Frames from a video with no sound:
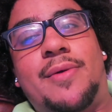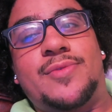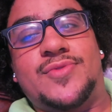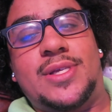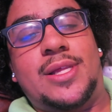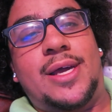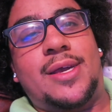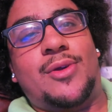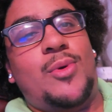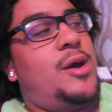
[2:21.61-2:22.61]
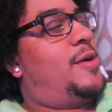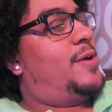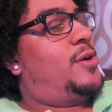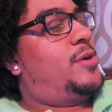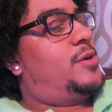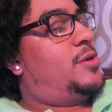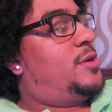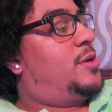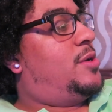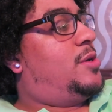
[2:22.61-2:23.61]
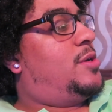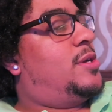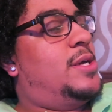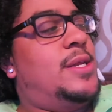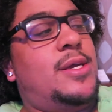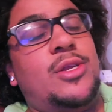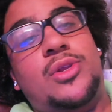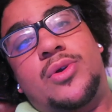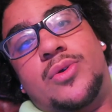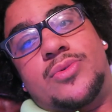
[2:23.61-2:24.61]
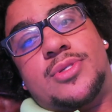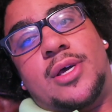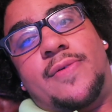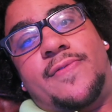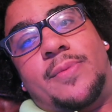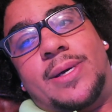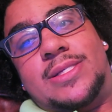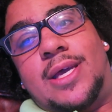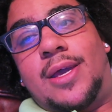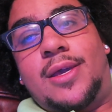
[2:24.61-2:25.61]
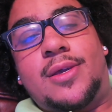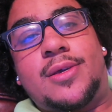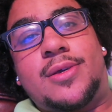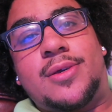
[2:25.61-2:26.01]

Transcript: I was really like inquiring on getting new stuff for my tank.